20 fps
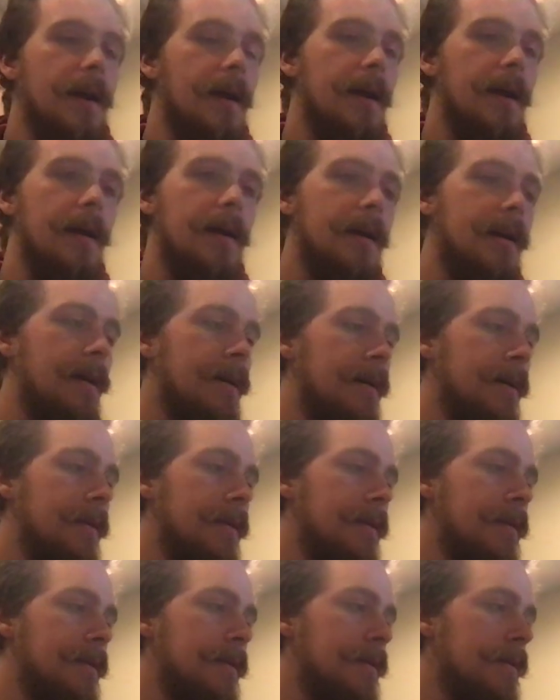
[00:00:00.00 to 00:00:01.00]

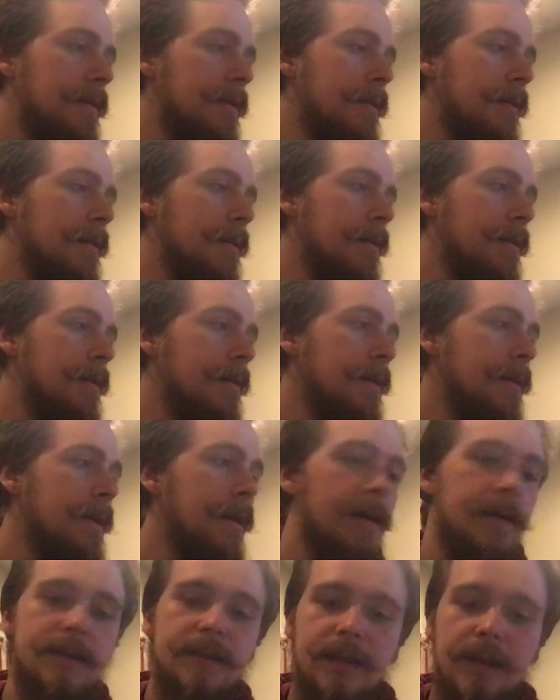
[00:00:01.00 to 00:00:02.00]
And
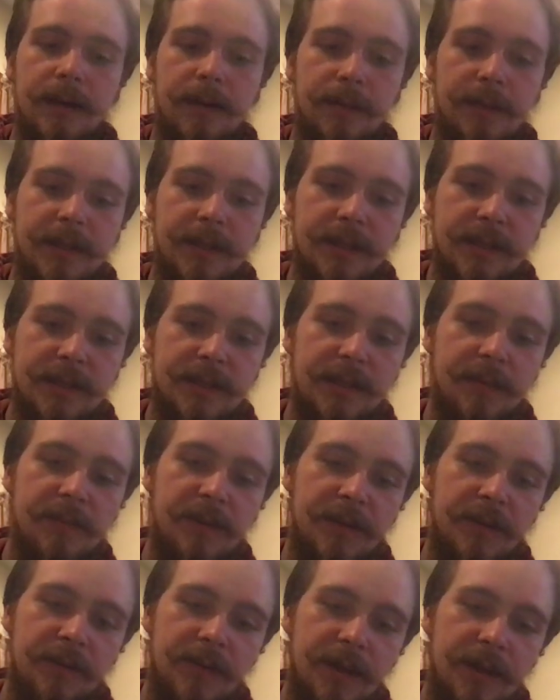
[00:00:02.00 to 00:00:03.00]
yeah, it's actually
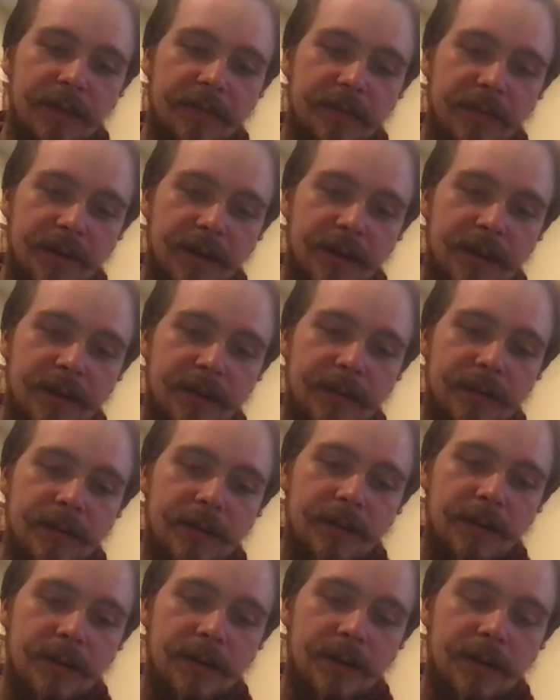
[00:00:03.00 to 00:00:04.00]
been really fun
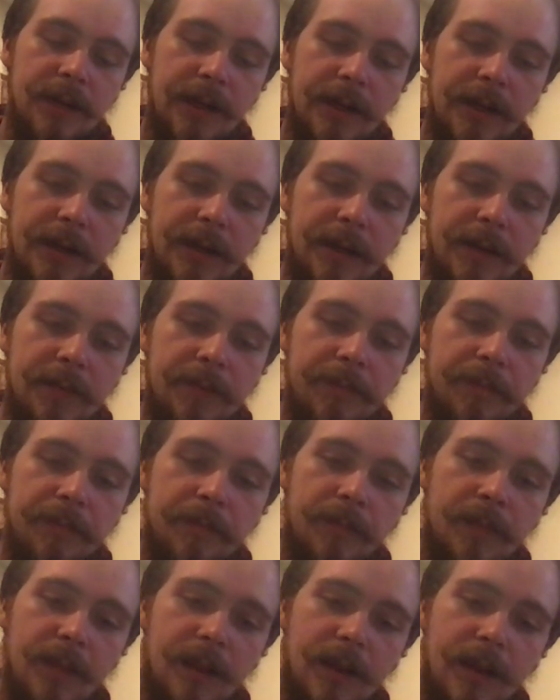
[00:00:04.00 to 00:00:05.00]
learning
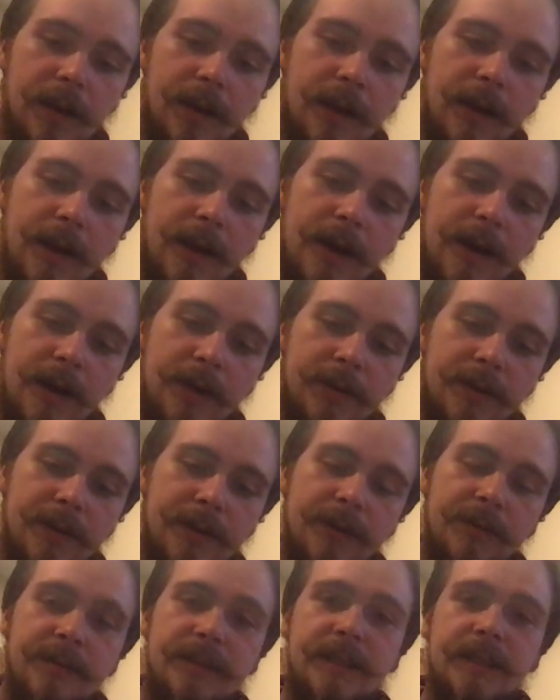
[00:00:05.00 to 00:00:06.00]
how to
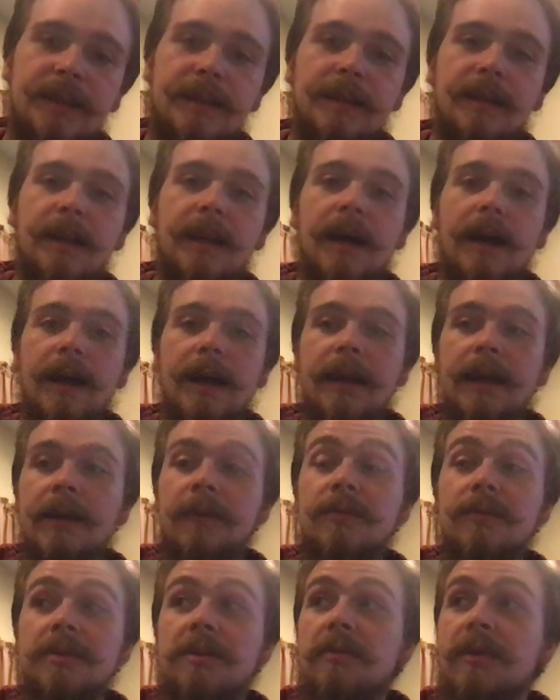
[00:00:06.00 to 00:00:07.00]
use it. It
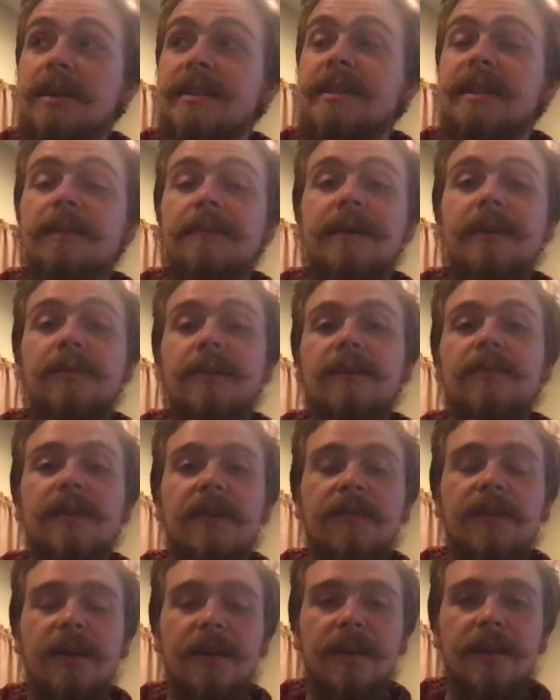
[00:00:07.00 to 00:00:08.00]
was crazy to me whenever I
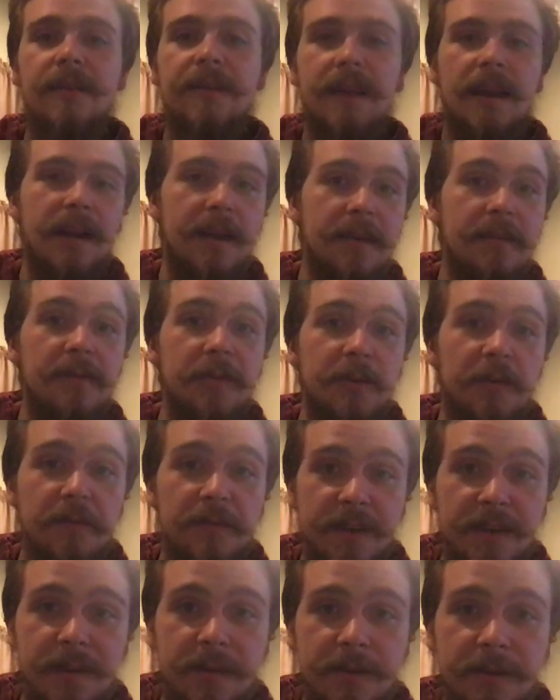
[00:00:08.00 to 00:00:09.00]
found out that I could feel
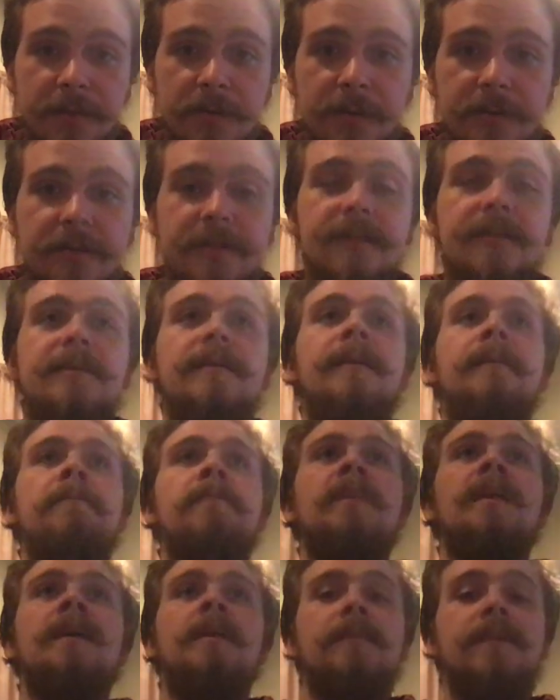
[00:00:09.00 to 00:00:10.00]
vehicles,
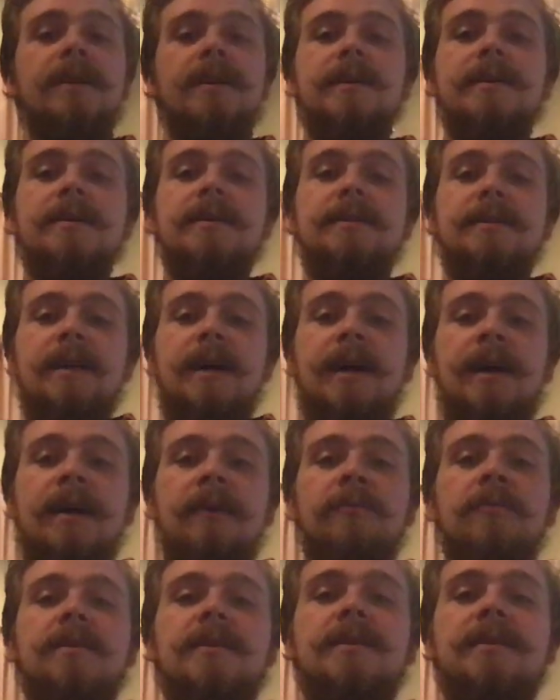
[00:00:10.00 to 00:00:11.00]
because I
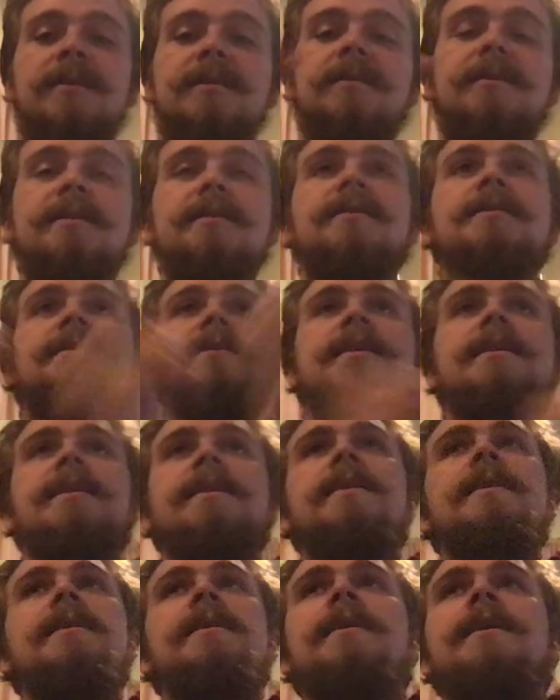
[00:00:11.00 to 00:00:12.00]
was
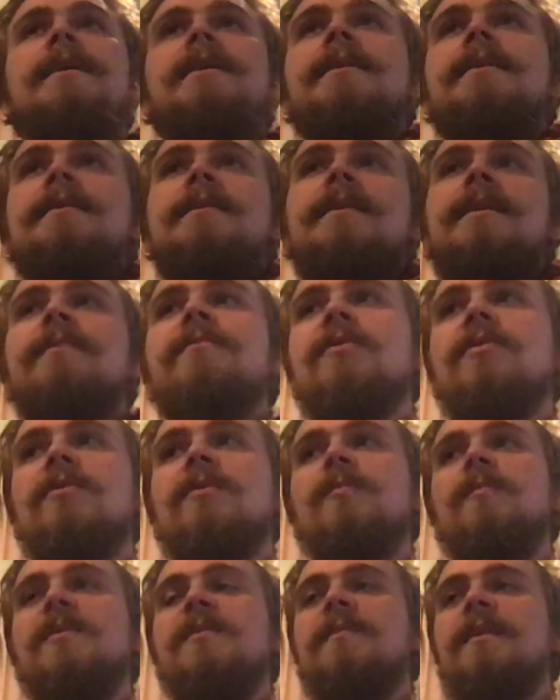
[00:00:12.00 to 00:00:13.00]
sitting in the living
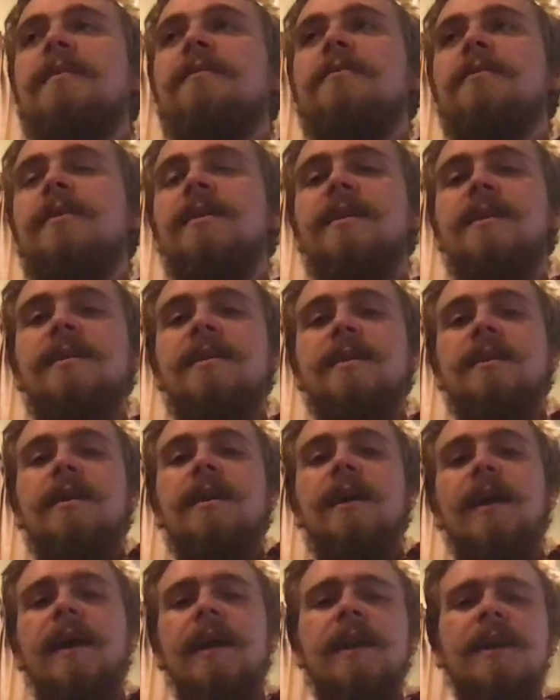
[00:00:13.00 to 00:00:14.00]
room with my friend,
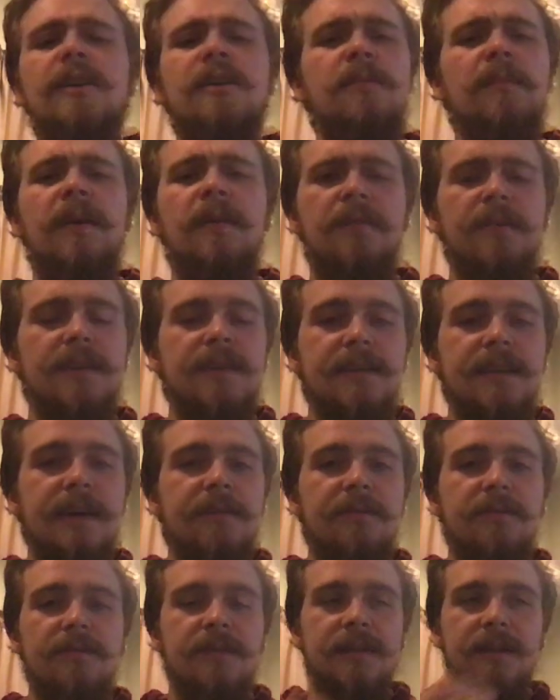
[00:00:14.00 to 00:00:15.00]
and I knew that my friend
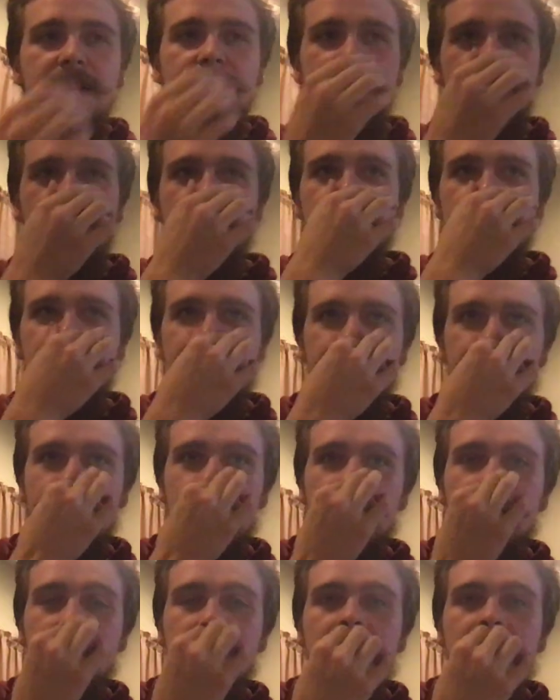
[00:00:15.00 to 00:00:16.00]
Devin was coming over,